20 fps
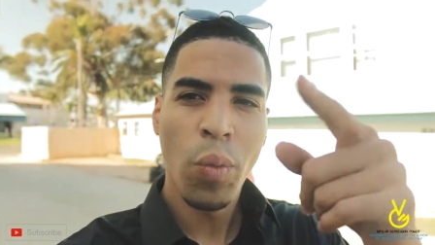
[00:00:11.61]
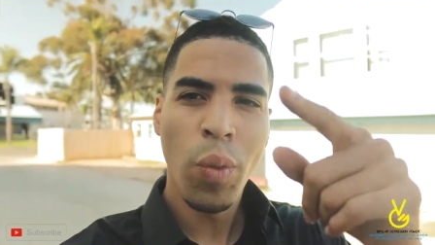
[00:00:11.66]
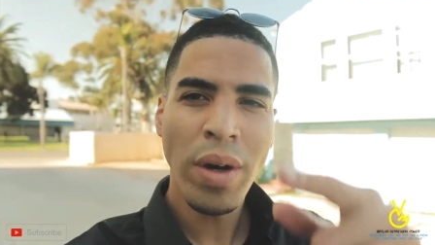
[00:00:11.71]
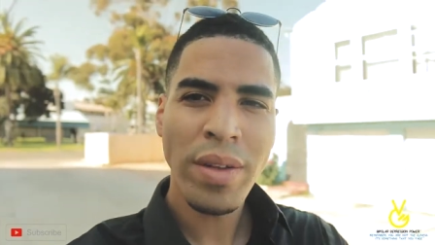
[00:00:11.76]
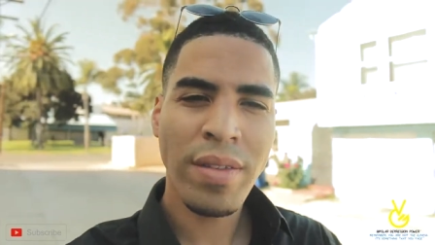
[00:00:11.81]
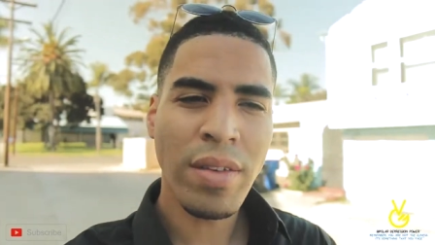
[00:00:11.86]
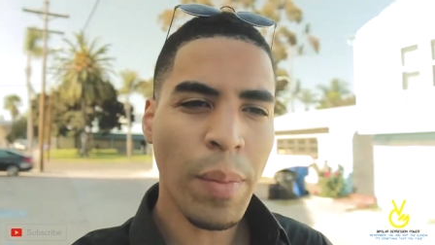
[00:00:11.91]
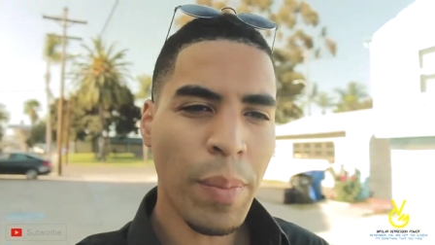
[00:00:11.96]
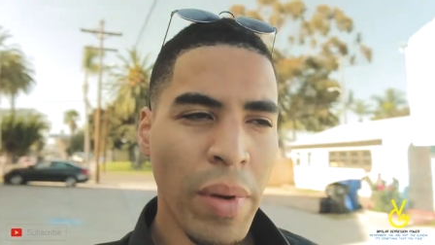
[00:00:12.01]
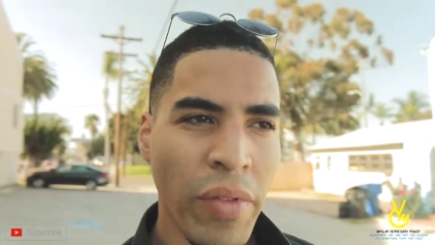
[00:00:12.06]

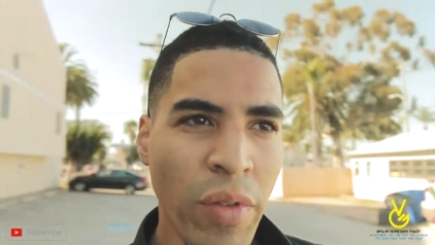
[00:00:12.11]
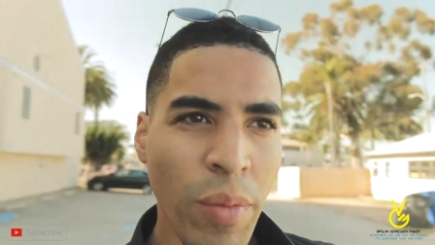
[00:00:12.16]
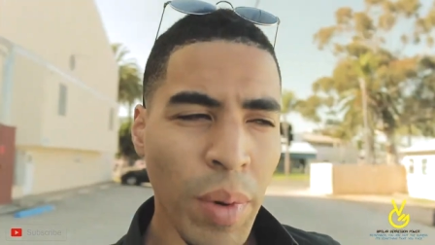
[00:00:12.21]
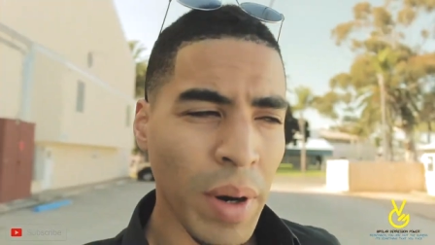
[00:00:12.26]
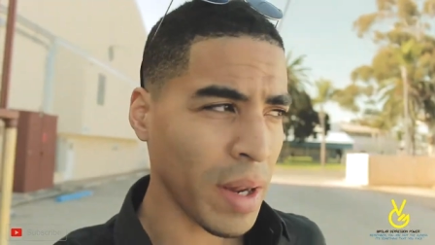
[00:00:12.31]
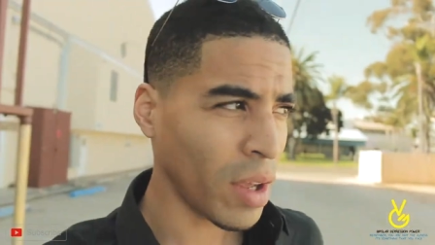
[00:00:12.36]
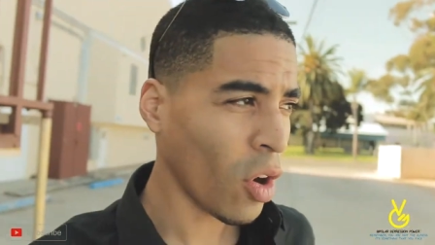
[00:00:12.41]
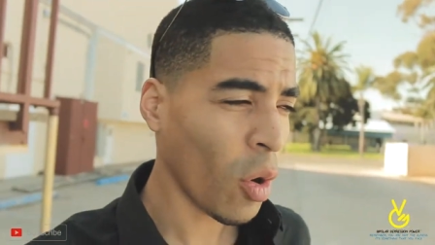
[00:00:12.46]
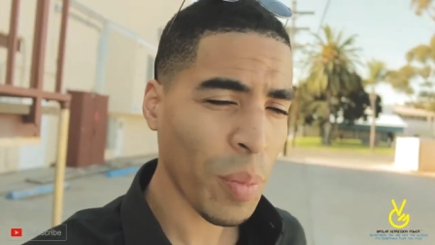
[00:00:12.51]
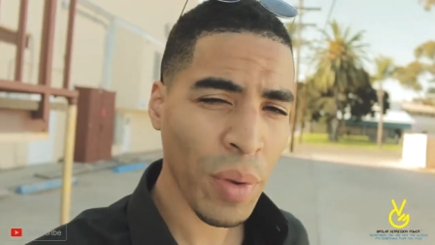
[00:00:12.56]
What's up,
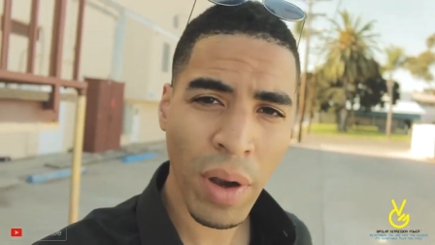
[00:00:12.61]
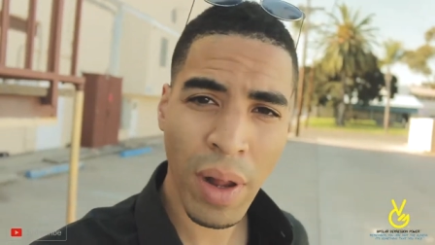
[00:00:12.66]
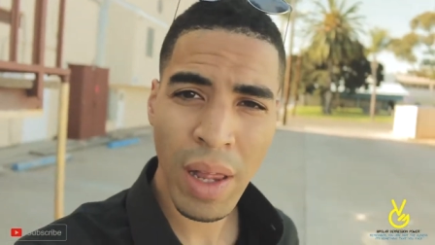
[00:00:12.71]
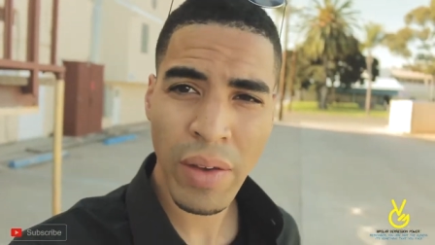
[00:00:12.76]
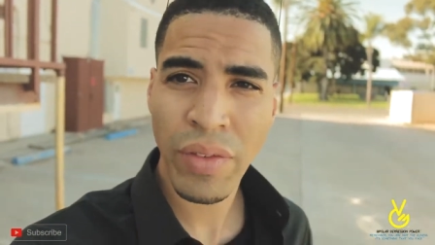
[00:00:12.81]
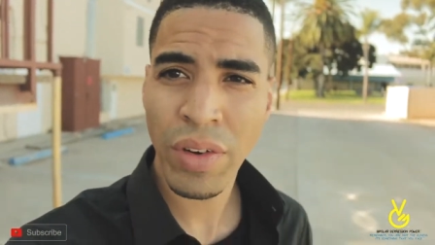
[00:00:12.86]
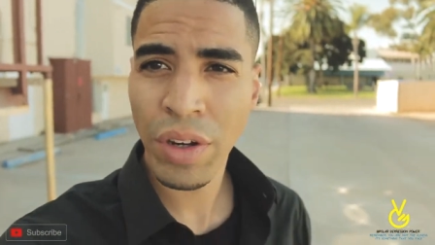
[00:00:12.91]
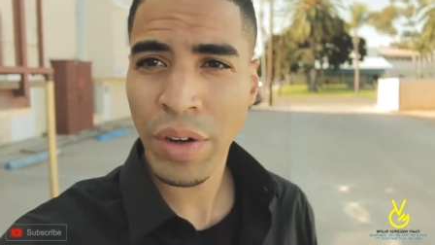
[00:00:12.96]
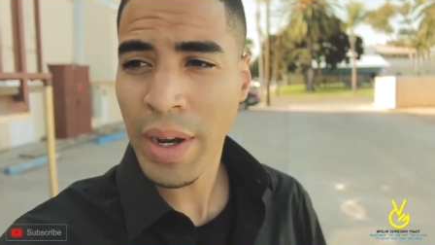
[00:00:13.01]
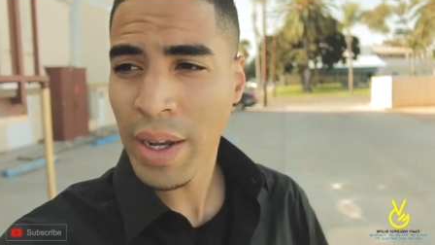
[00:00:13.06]
everybody? Hope you
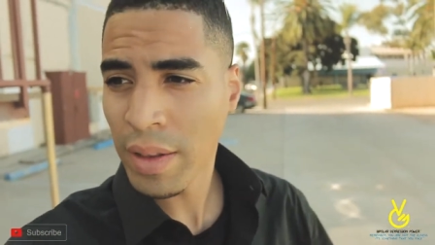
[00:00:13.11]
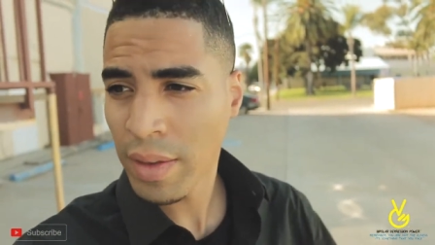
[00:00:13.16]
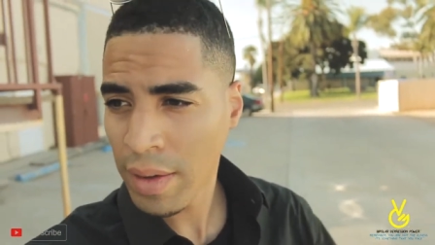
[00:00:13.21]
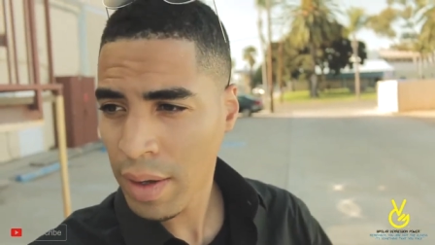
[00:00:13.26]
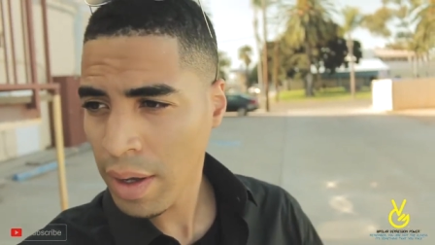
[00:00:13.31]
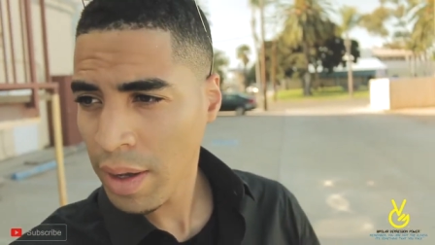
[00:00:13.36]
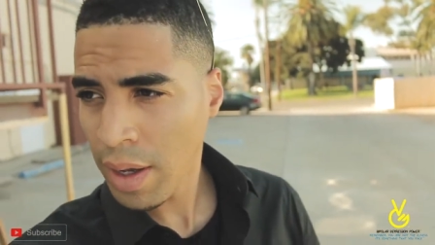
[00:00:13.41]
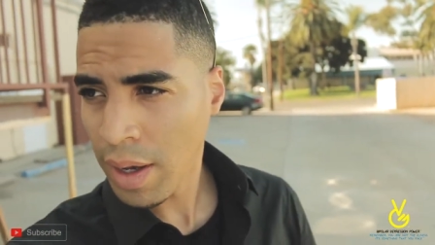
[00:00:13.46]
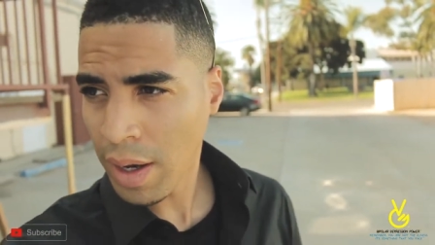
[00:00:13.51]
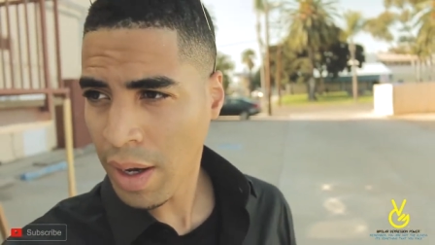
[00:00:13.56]
all having a great
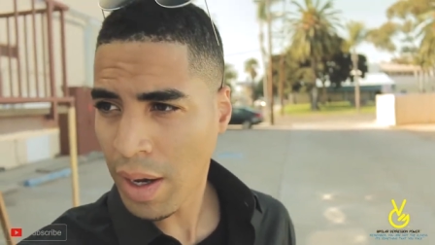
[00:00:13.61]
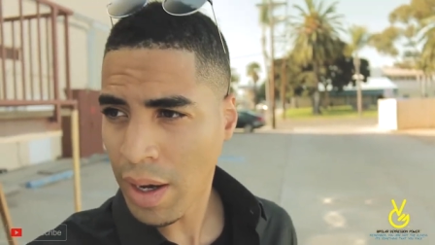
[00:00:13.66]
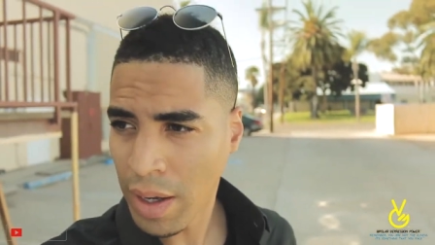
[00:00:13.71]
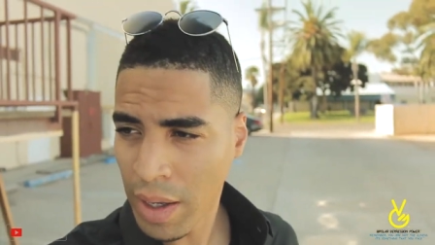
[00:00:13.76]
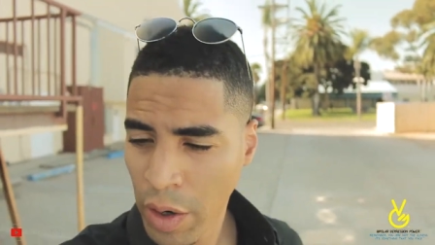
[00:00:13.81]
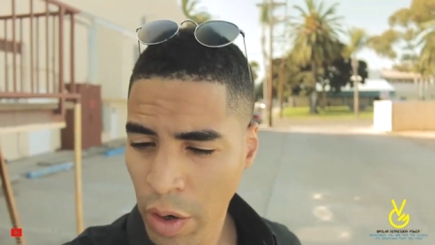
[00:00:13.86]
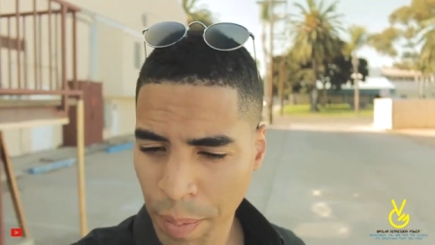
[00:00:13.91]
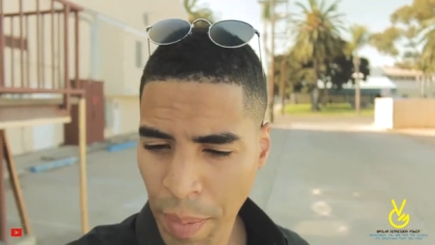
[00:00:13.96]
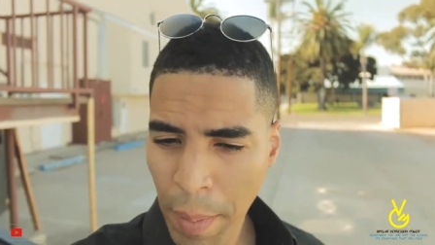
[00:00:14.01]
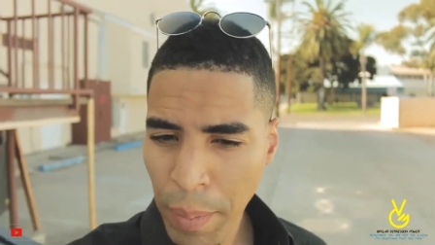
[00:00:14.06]
day.
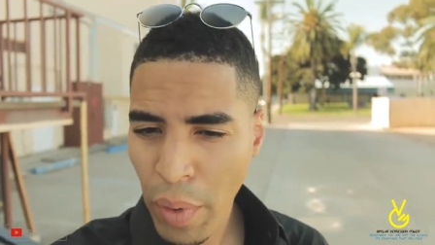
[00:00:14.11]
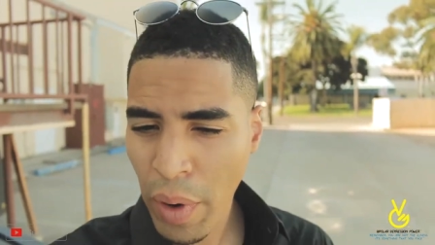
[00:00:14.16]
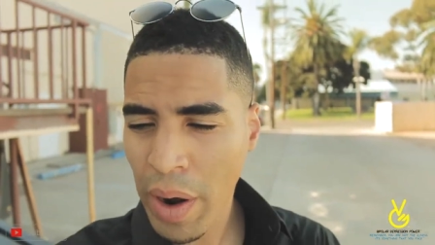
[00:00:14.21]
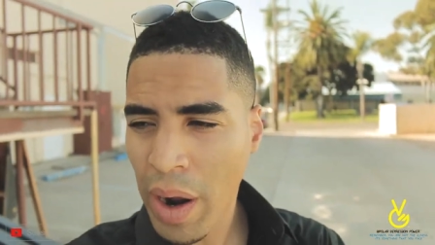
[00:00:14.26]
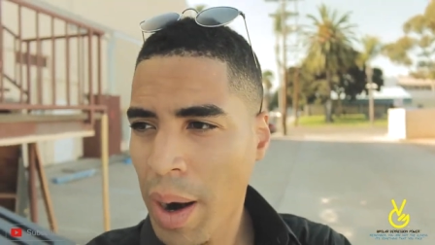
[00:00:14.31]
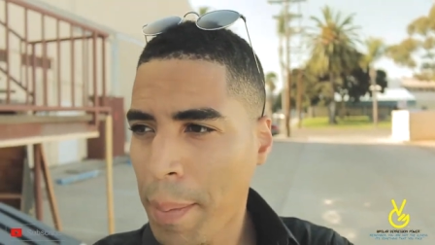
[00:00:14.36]
Here with my boy